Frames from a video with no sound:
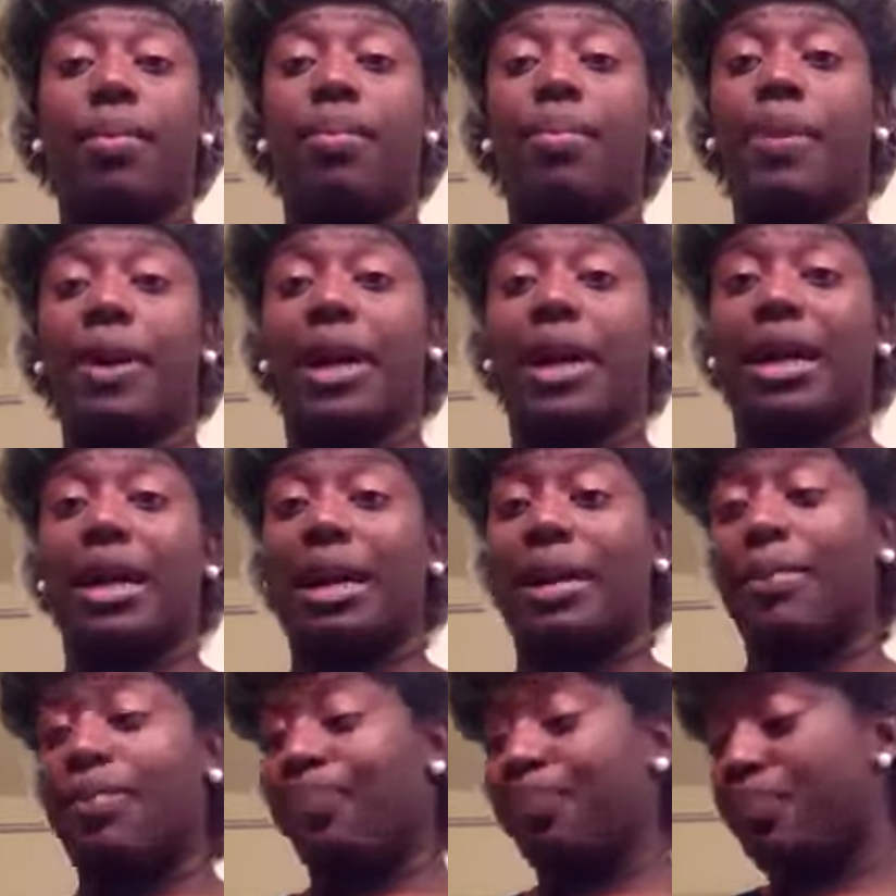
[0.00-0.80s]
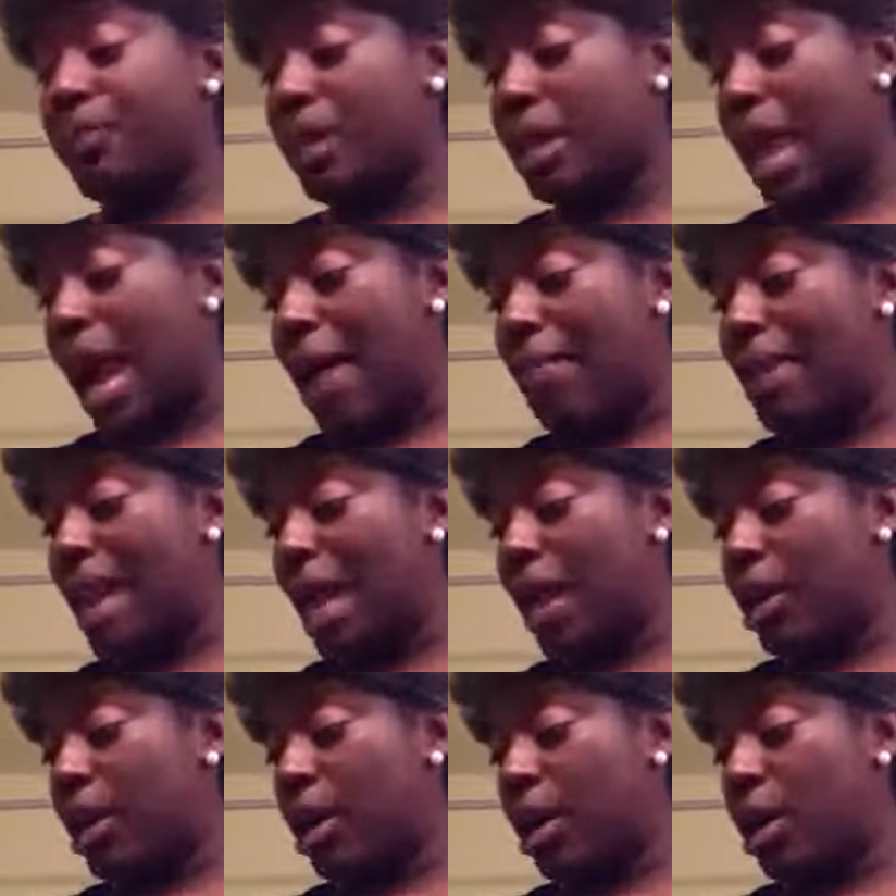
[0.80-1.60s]
But I'm
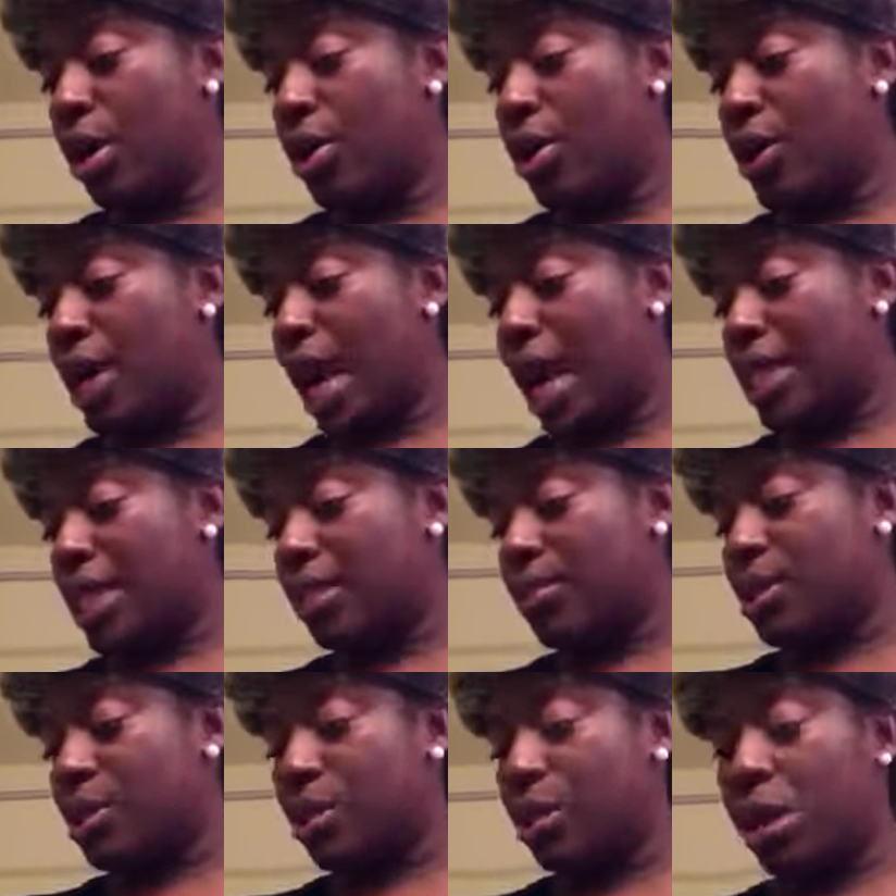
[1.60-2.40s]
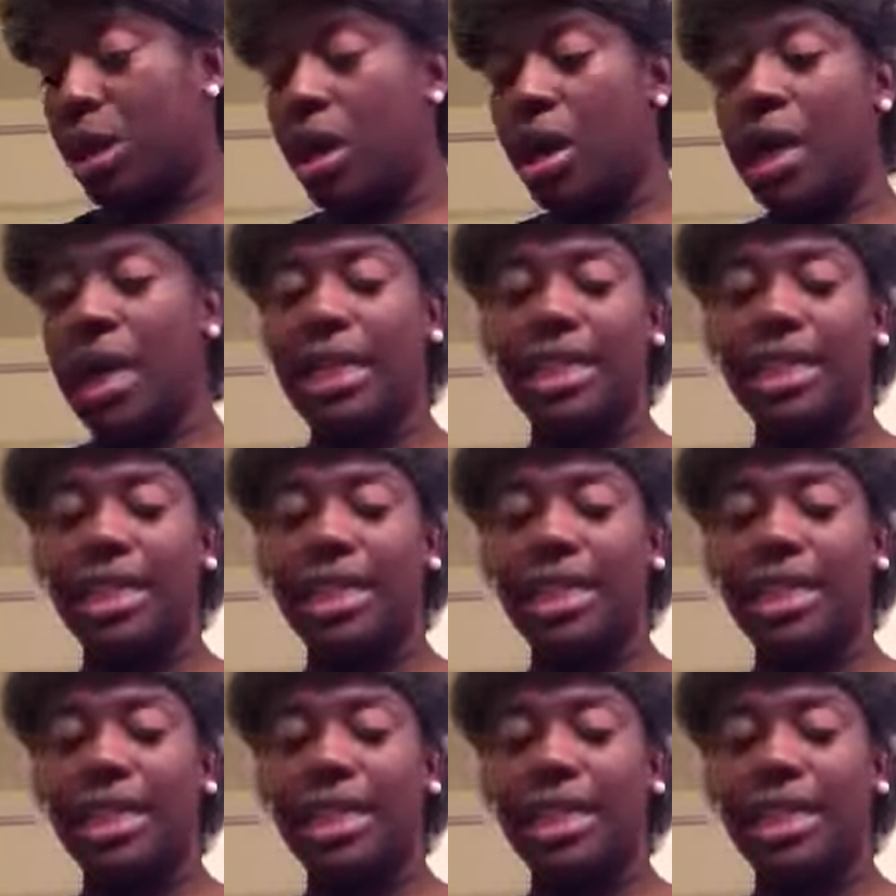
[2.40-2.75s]
not going to hold you guys up too long.